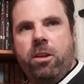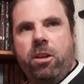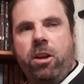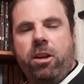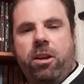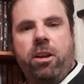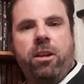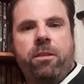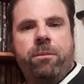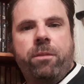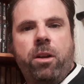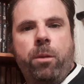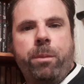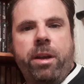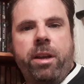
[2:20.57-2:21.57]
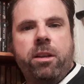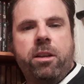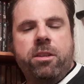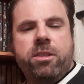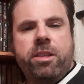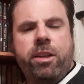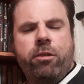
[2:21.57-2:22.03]
I don't know.
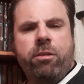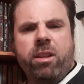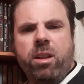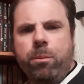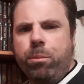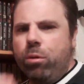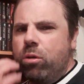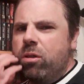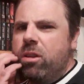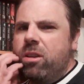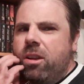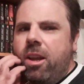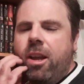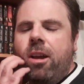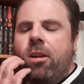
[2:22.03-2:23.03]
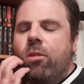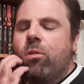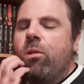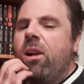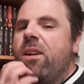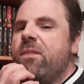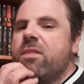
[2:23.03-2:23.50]
Considering the book and how
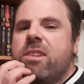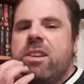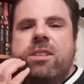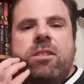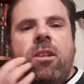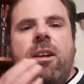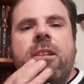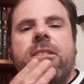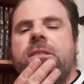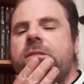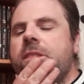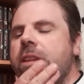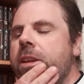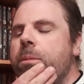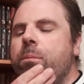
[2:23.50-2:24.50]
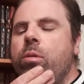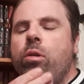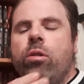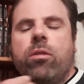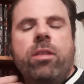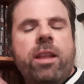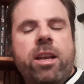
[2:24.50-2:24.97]
crafting's like the
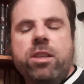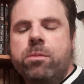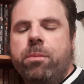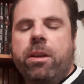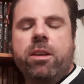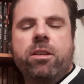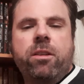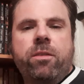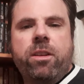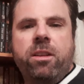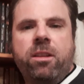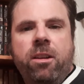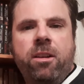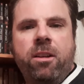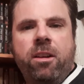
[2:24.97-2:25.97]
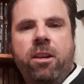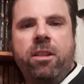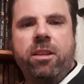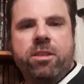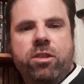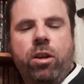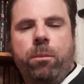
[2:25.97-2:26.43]
important aspect of it,
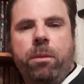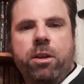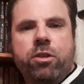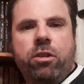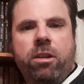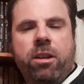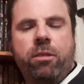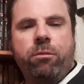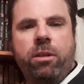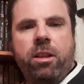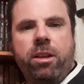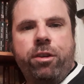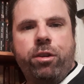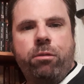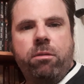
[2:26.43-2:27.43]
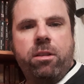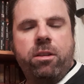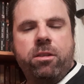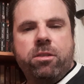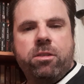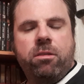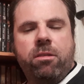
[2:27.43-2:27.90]
there's not much I can really do with
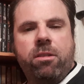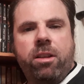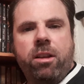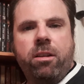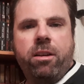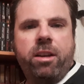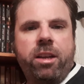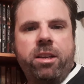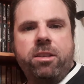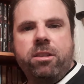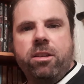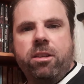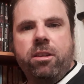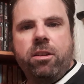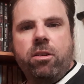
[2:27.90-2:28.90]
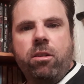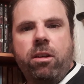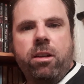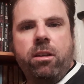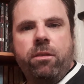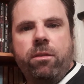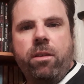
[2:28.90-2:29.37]
it sort of thing. I need to
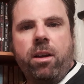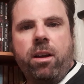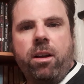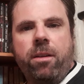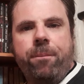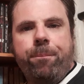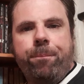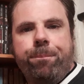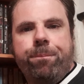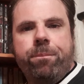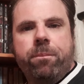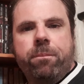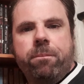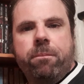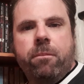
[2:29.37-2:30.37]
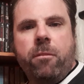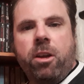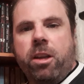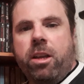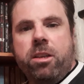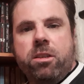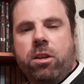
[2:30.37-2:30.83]
kind of,
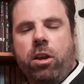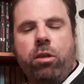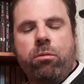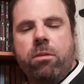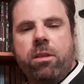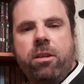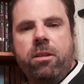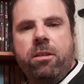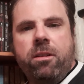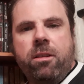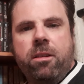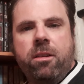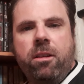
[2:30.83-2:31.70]
go with it.